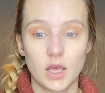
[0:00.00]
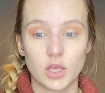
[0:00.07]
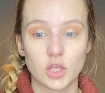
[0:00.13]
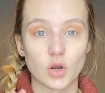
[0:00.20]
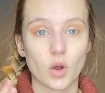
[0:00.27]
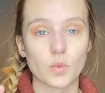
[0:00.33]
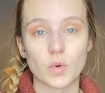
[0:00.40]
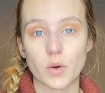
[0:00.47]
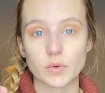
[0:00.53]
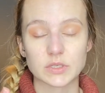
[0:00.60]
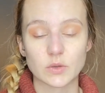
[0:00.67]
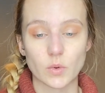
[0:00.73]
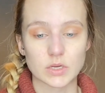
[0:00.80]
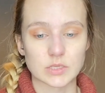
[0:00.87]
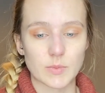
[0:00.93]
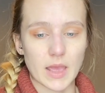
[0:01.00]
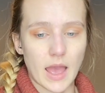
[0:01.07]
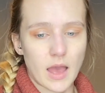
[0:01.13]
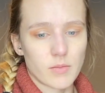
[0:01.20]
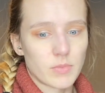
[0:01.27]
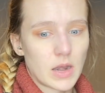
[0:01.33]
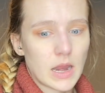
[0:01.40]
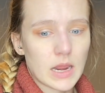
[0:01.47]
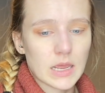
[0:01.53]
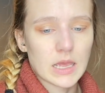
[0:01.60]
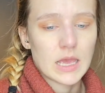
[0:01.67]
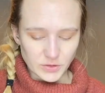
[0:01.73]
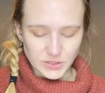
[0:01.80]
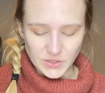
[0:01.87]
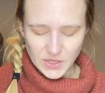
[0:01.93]
you know, what was going to be happening.
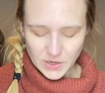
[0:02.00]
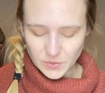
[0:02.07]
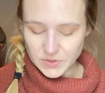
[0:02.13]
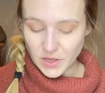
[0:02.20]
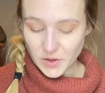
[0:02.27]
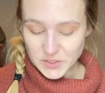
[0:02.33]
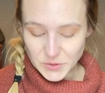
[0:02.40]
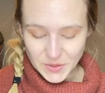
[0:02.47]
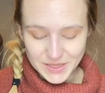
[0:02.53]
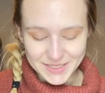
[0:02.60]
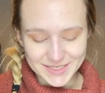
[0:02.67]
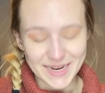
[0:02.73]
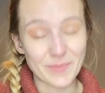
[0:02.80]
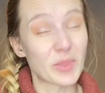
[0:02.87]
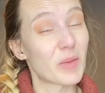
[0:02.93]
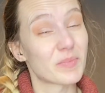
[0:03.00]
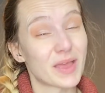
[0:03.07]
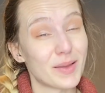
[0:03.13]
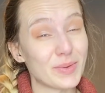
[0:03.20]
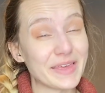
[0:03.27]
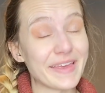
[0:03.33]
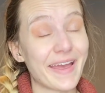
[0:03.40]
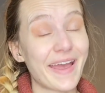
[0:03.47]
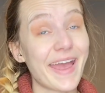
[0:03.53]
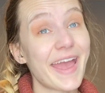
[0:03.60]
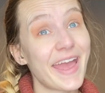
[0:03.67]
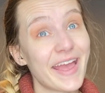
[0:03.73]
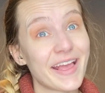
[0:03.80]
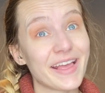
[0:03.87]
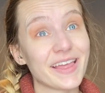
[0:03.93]
So then it was also at this time that baby
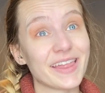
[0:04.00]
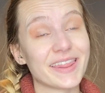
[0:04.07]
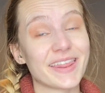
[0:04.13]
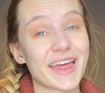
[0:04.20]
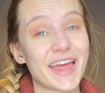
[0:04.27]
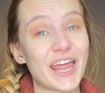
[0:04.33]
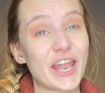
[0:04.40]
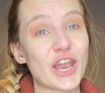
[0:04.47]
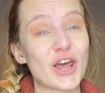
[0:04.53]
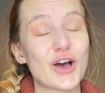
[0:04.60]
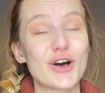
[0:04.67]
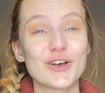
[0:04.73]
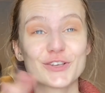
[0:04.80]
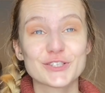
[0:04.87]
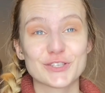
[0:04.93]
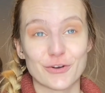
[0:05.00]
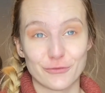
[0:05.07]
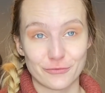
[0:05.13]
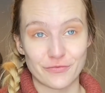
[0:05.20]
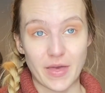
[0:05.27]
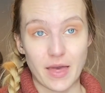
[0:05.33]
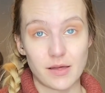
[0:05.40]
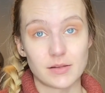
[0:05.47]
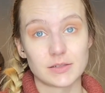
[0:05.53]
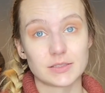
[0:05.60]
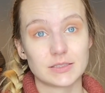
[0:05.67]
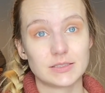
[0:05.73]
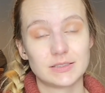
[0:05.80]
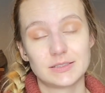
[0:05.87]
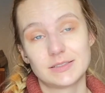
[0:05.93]
A then also
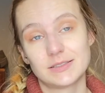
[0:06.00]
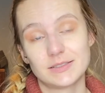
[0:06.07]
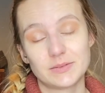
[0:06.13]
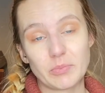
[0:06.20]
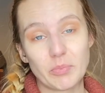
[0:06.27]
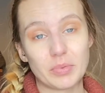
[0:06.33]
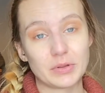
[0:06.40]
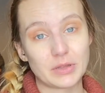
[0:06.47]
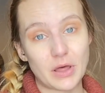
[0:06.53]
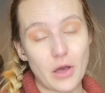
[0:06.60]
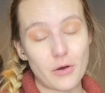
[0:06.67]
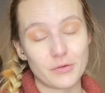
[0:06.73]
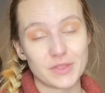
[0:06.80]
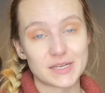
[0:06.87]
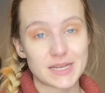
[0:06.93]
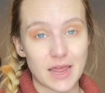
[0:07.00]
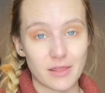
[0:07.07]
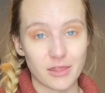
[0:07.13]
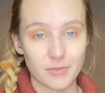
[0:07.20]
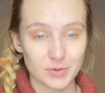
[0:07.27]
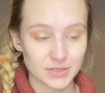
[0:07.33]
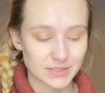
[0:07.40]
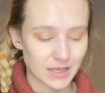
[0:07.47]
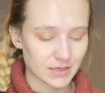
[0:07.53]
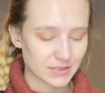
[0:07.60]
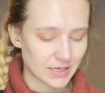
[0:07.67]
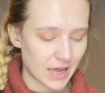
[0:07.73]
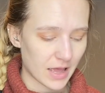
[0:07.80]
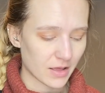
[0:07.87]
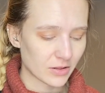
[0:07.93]
fell below the 10th
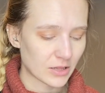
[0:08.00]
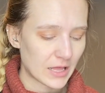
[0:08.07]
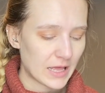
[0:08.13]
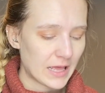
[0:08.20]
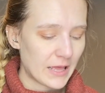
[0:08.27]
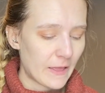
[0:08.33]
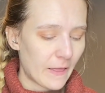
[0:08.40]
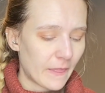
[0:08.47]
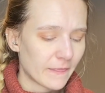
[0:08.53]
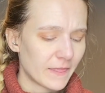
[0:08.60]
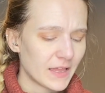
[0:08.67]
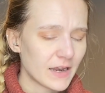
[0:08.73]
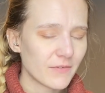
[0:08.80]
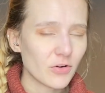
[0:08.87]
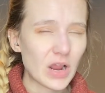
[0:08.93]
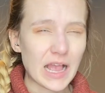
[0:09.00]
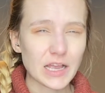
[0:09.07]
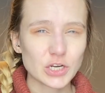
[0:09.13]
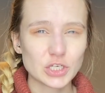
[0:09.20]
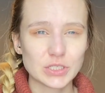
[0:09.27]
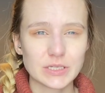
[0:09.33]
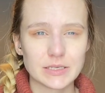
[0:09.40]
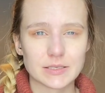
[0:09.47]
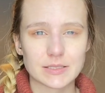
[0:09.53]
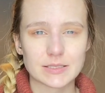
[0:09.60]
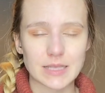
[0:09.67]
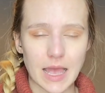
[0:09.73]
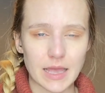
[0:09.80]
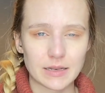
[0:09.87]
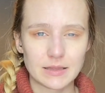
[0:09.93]
percentile. They never actually
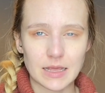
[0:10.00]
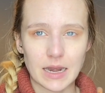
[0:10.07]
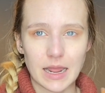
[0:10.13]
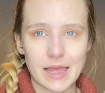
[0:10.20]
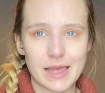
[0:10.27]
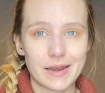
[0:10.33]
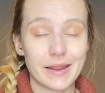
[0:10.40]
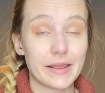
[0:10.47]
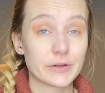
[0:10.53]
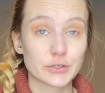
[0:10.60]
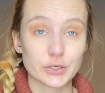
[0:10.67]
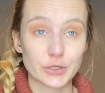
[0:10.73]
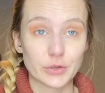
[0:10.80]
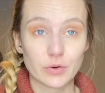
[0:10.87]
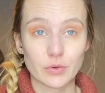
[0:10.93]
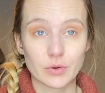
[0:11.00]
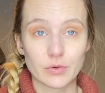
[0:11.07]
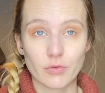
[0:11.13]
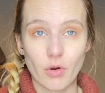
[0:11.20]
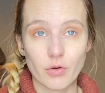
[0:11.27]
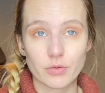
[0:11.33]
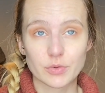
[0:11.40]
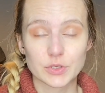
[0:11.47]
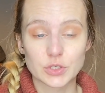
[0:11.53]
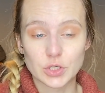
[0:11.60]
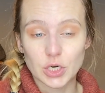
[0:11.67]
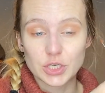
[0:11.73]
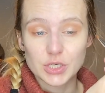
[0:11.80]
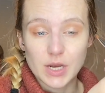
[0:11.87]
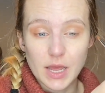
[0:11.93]
said that I had intrauterine growth
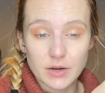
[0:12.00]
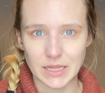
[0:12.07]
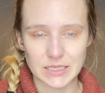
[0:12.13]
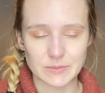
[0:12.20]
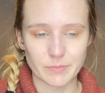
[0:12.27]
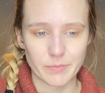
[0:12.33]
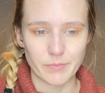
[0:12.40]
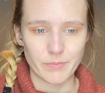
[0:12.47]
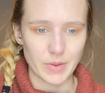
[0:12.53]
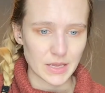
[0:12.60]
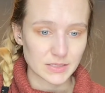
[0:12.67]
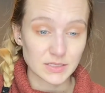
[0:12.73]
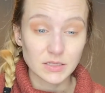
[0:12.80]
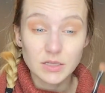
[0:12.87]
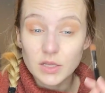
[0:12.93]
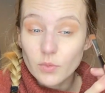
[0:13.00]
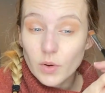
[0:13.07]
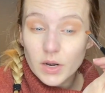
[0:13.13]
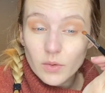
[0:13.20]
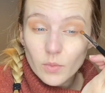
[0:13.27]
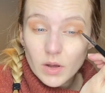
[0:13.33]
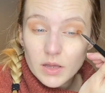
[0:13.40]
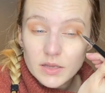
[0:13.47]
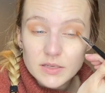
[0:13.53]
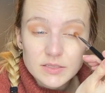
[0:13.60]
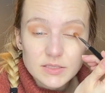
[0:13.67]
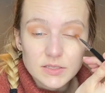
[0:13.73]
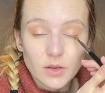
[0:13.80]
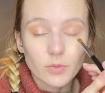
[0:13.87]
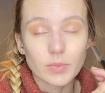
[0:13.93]
restriction. That's basically what it was.
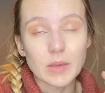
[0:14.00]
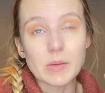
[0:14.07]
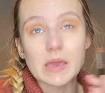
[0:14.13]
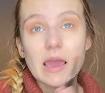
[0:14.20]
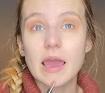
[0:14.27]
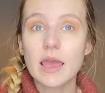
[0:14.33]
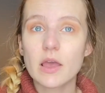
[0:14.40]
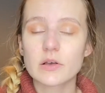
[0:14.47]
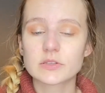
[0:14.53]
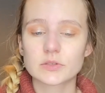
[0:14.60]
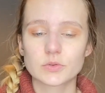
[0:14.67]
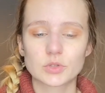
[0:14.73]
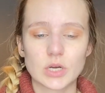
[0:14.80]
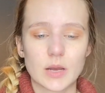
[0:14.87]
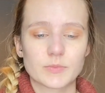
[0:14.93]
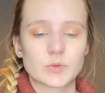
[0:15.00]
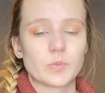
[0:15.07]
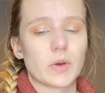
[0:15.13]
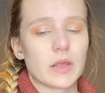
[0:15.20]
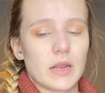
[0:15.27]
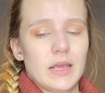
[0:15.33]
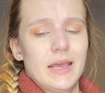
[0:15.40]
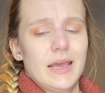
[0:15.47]
So baby A also dropped, but